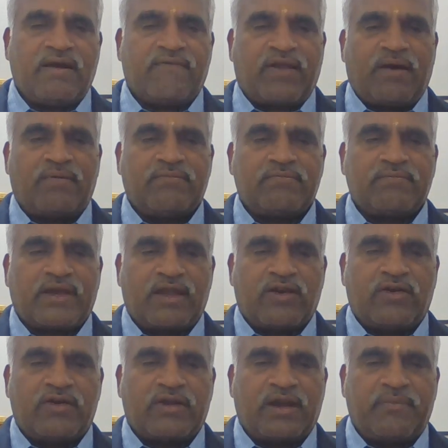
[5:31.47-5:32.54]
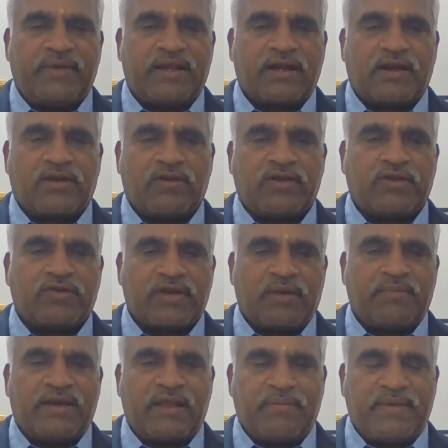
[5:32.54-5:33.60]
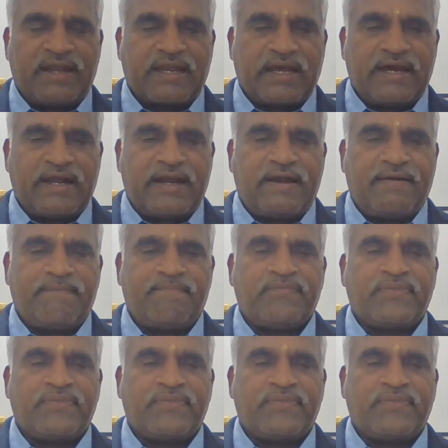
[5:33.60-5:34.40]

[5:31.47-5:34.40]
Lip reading: from kilonewton meter to Newton millimeter